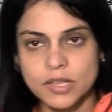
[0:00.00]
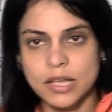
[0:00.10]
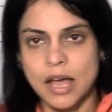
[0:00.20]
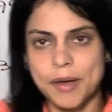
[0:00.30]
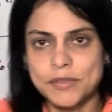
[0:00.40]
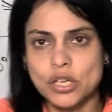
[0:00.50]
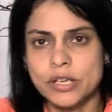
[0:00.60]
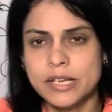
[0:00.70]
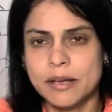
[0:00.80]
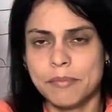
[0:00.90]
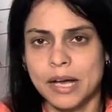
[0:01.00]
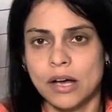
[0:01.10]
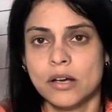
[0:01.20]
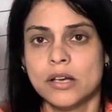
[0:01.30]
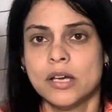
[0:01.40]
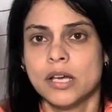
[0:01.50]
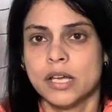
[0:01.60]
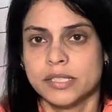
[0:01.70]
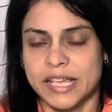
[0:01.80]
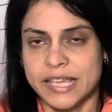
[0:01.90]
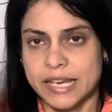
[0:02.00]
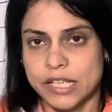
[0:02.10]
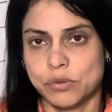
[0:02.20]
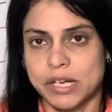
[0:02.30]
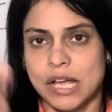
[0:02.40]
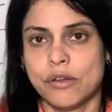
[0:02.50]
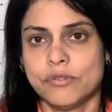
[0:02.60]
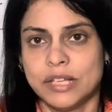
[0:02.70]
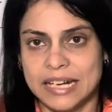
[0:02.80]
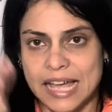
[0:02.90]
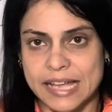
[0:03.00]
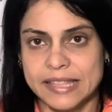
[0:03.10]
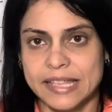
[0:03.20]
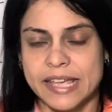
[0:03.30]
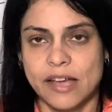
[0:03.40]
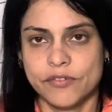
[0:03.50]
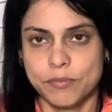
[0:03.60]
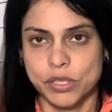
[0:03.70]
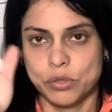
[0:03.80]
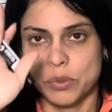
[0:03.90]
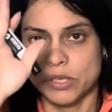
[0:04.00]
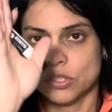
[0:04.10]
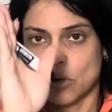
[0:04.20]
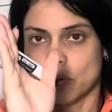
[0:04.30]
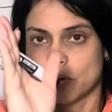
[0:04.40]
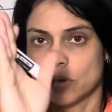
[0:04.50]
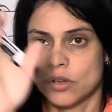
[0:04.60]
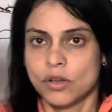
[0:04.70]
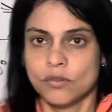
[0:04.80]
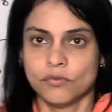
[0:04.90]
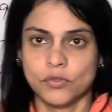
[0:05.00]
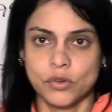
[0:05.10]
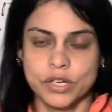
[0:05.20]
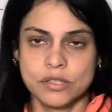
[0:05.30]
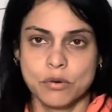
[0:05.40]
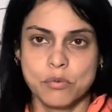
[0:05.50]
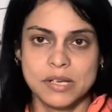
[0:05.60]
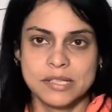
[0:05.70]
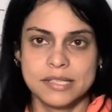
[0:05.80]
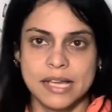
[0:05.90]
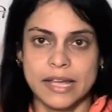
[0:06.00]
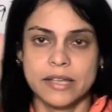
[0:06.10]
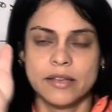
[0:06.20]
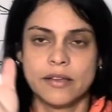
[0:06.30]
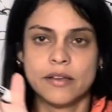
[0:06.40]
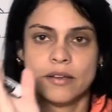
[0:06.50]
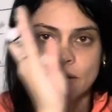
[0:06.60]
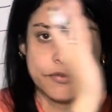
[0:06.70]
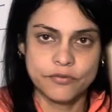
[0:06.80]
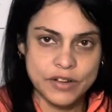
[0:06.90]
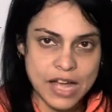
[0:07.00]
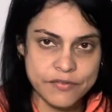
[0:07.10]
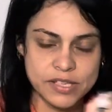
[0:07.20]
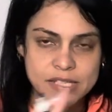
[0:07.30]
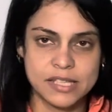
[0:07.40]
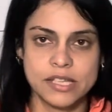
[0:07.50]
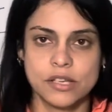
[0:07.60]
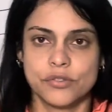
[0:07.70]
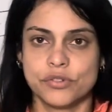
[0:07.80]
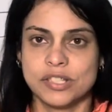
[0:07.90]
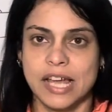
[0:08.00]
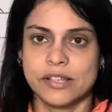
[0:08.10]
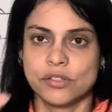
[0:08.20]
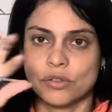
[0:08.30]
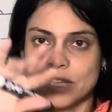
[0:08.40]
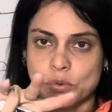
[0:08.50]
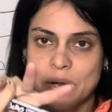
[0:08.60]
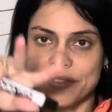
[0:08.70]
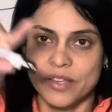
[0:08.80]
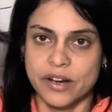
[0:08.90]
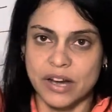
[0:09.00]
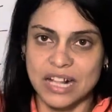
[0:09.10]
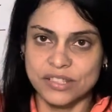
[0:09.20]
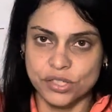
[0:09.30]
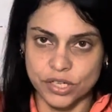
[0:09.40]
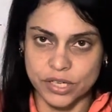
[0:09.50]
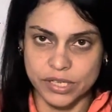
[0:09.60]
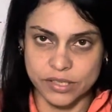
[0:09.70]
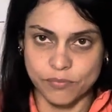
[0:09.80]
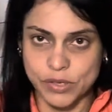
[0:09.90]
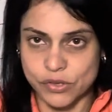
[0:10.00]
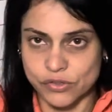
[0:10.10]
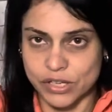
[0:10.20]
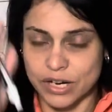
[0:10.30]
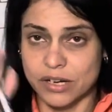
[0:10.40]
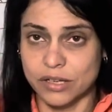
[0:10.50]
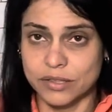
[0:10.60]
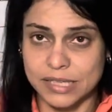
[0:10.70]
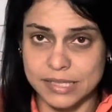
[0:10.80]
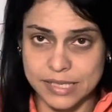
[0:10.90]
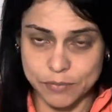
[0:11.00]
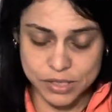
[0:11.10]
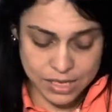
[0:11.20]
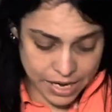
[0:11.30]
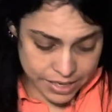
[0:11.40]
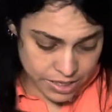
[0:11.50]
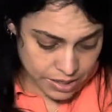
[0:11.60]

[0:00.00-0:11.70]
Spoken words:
and I'm talking about taking into account the line they have in between. So 4 is on one side, 5 is in the other side, so that's why they are alternative, because they are not on the same side.